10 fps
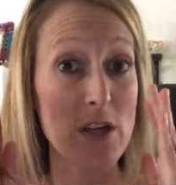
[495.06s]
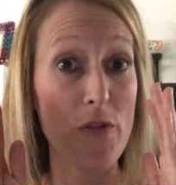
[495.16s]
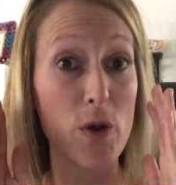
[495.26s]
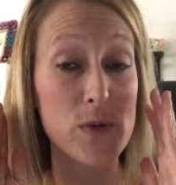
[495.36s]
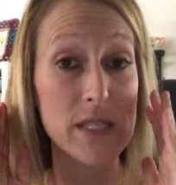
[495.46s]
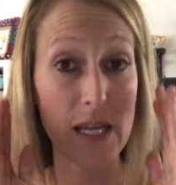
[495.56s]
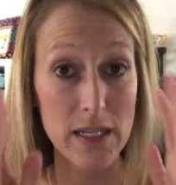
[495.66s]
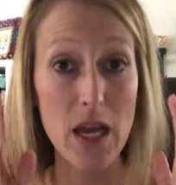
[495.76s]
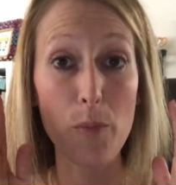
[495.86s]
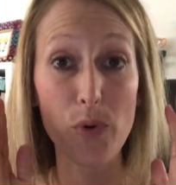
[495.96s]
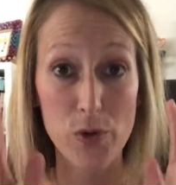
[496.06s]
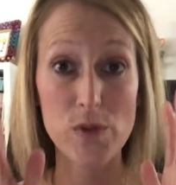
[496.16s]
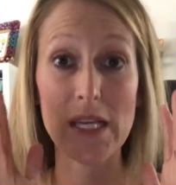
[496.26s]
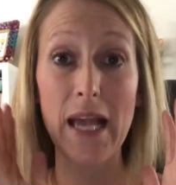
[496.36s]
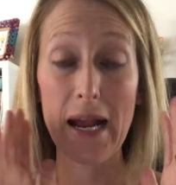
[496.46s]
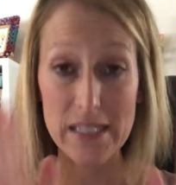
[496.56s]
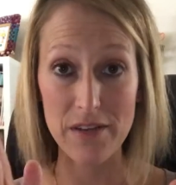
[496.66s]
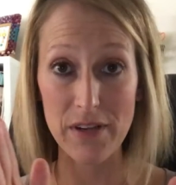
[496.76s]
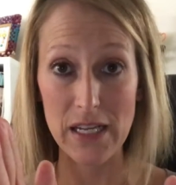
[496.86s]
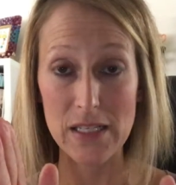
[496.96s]
on those income-producing
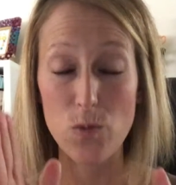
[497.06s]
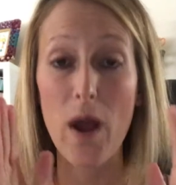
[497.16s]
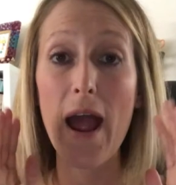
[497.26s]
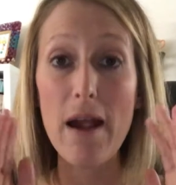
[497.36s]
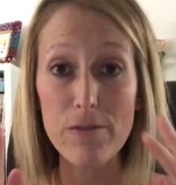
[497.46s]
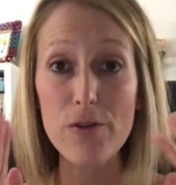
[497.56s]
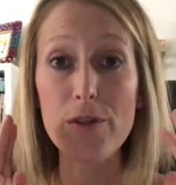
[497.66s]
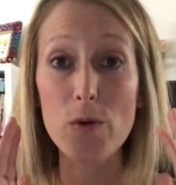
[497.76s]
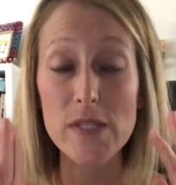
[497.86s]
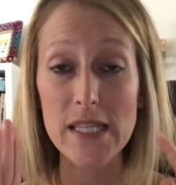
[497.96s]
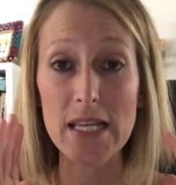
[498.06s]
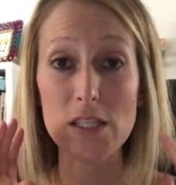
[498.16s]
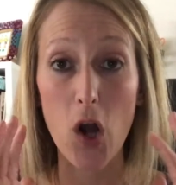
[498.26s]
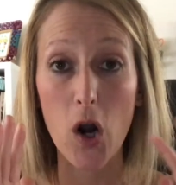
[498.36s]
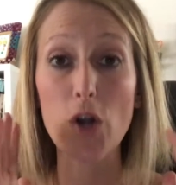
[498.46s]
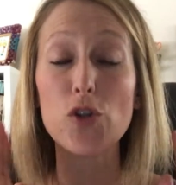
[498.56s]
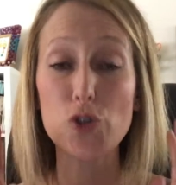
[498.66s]
activities, whatever those things are,